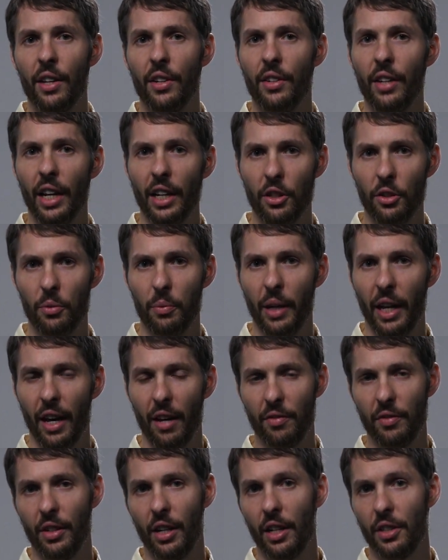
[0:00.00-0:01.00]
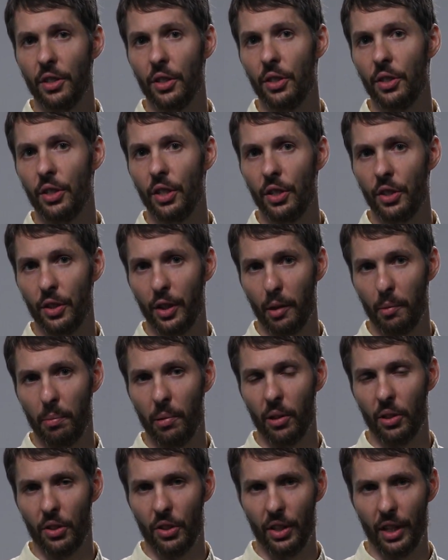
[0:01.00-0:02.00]
Next, we have narcissistic
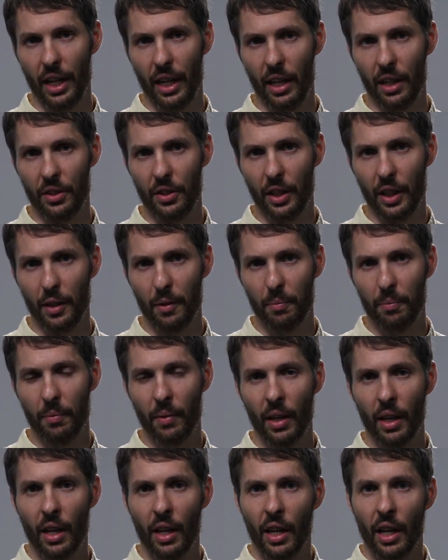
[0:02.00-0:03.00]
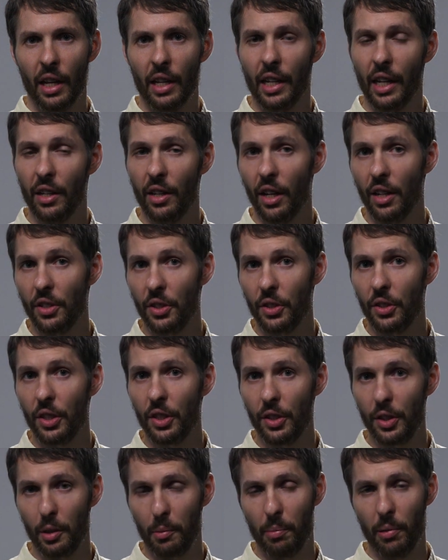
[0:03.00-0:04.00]
personality. Now,
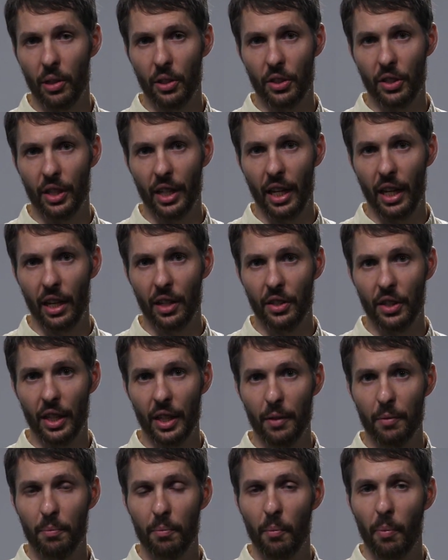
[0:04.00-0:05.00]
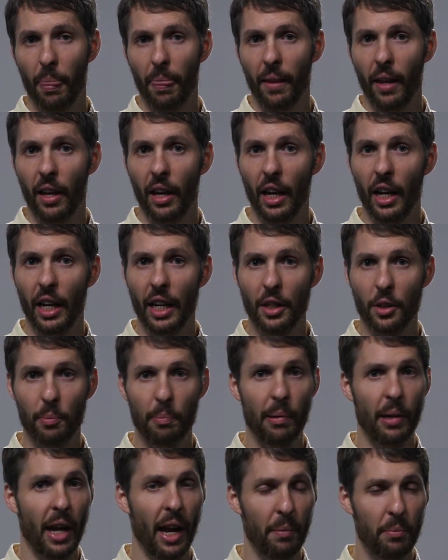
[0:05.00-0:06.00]
narcissistic personality is
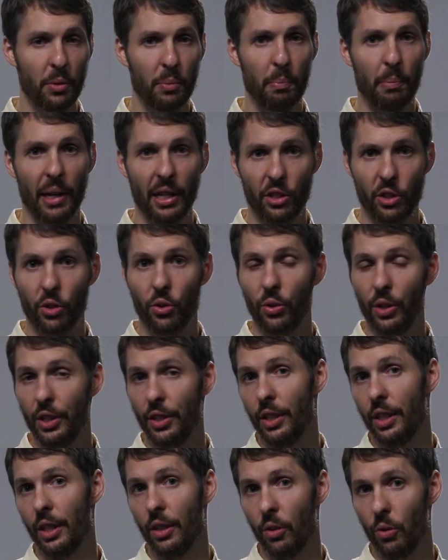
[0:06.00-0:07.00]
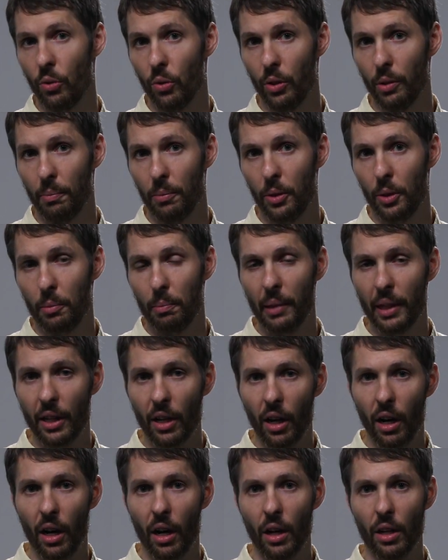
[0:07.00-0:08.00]
perhaps best treated in groups
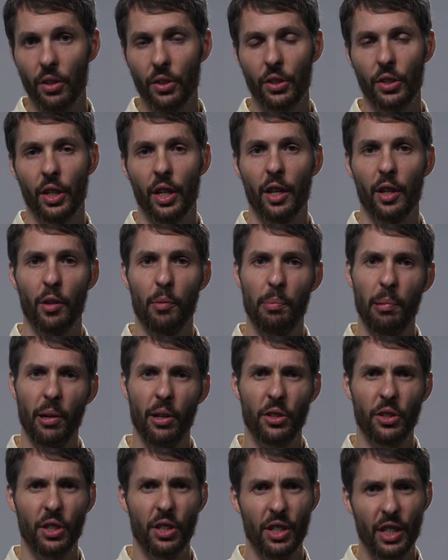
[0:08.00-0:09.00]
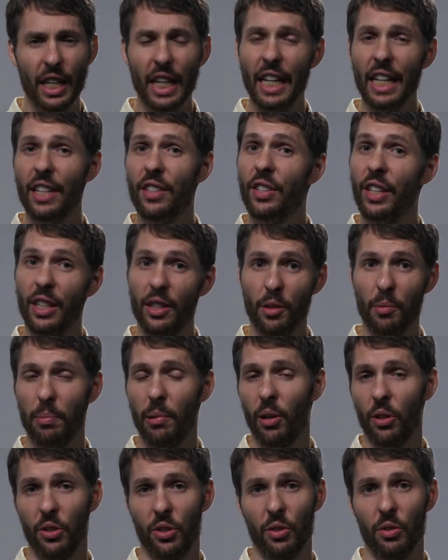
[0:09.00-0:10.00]
because the person needs
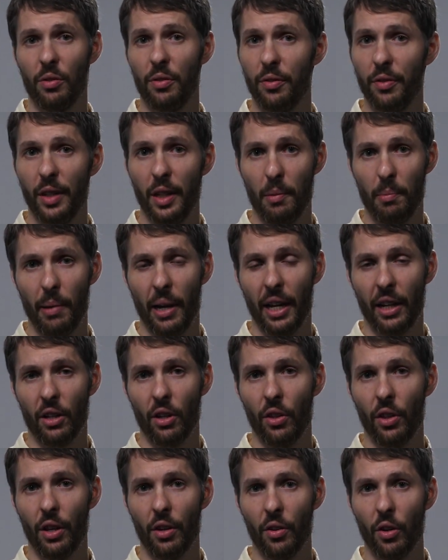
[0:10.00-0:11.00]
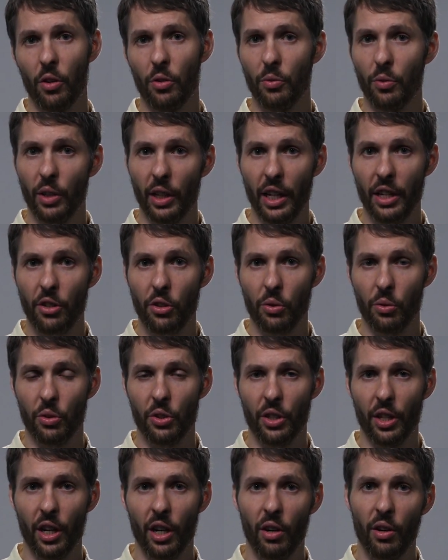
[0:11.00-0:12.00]
interpersonal feedback on their own relational
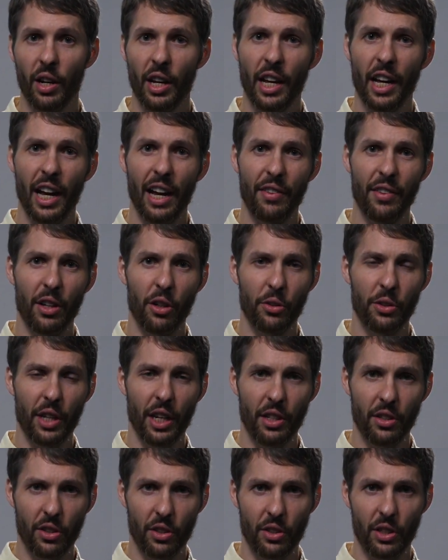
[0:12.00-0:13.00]
style and they'll tend to